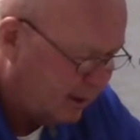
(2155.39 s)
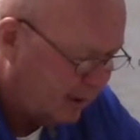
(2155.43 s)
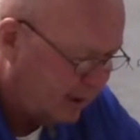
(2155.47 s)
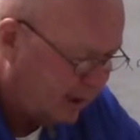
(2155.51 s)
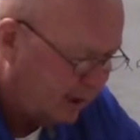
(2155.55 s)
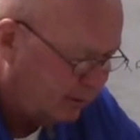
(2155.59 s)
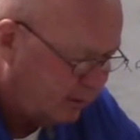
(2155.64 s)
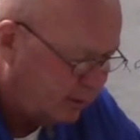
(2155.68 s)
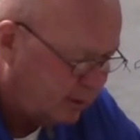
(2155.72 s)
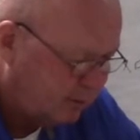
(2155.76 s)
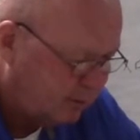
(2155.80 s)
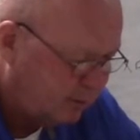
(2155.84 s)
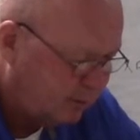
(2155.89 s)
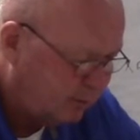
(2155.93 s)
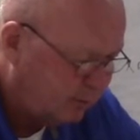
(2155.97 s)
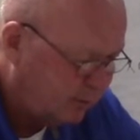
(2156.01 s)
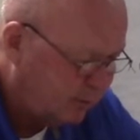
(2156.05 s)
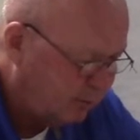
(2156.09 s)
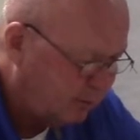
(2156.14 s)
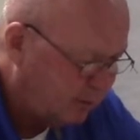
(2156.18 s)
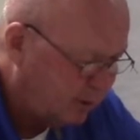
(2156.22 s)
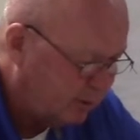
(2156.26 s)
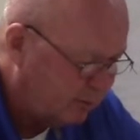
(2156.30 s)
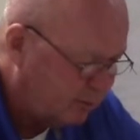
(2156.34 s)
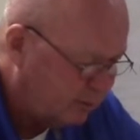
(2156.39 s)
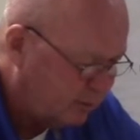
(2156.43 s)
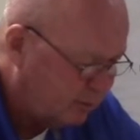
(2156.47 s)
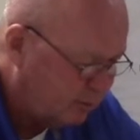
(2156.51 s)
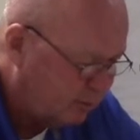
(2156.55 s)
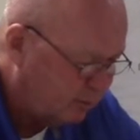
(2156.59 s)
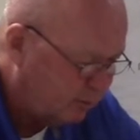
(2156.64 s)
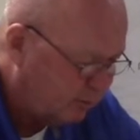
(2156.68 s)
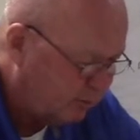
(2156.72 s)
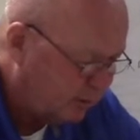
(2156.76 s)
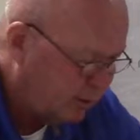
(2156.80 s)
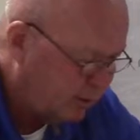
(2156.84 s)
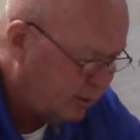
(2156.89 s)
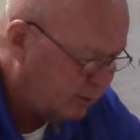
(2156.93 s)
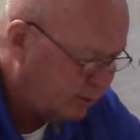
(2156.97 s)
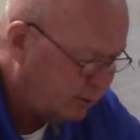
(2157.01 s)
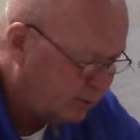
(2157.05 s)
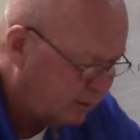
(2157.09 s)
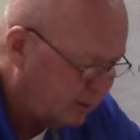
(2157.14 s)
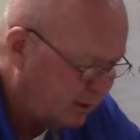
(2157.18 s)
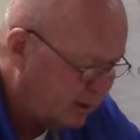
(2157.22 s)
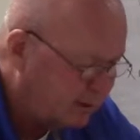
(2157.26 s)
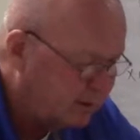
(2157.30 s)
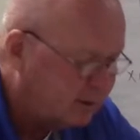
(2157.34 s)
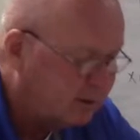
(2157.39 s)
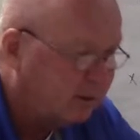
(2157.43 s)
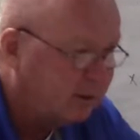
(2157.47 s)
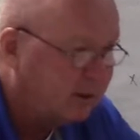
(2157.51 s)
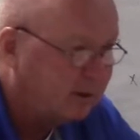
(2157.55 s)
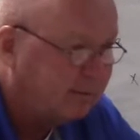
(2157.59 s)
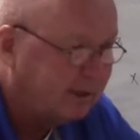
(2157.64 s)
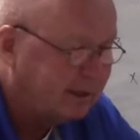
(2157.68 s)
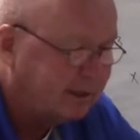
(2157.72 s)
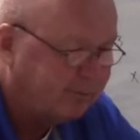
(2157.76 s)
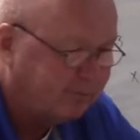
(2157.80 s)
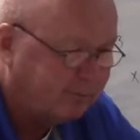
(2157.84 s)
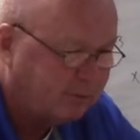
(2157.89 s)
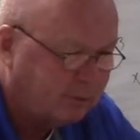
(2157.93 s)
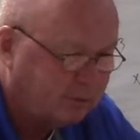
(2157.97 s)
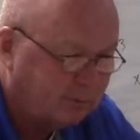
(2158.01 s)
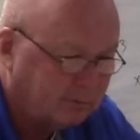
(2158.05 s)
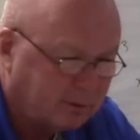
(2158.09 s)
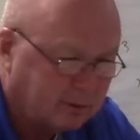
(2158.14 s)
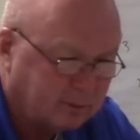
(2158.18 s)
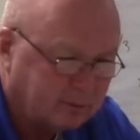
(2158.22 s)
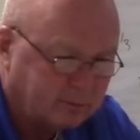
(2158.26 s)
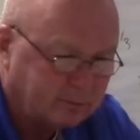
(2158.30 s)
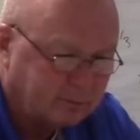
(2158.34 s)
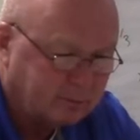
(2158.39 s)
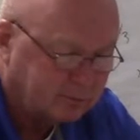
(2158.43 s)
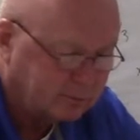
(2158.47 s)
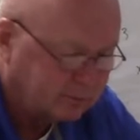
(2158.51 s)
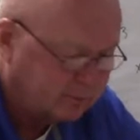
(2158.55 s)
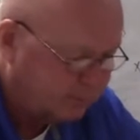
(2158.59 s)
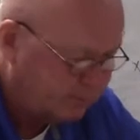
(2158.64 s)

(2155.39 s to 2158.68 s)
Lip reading: And 220-102 and 103 talk about farm loads.